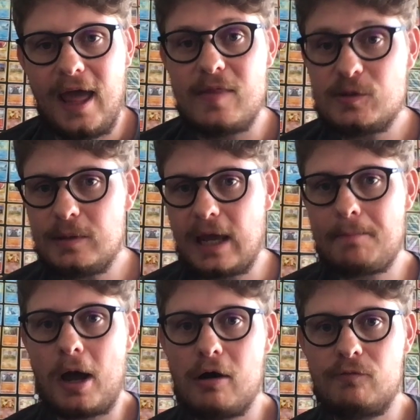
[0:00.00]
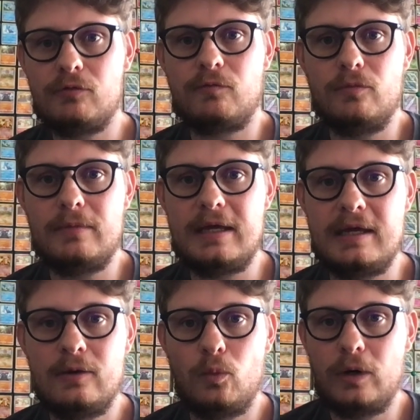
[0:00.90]
And this became powerful for
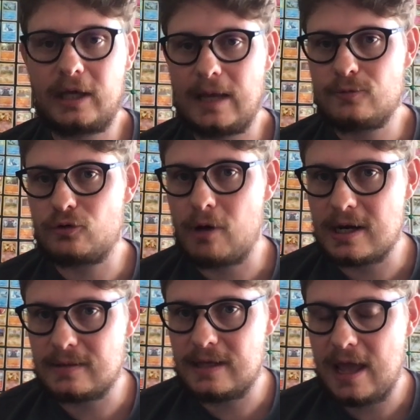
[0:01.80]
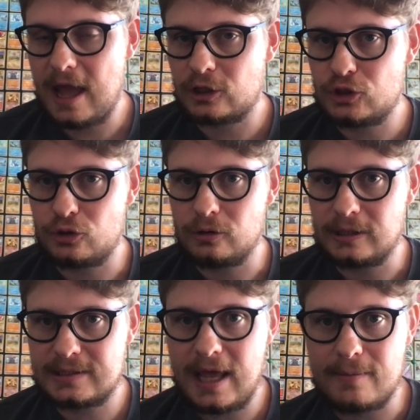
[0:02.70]
me when it came to writing the actuarial
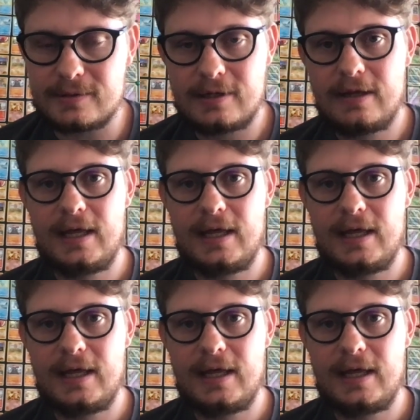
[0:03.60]
exams.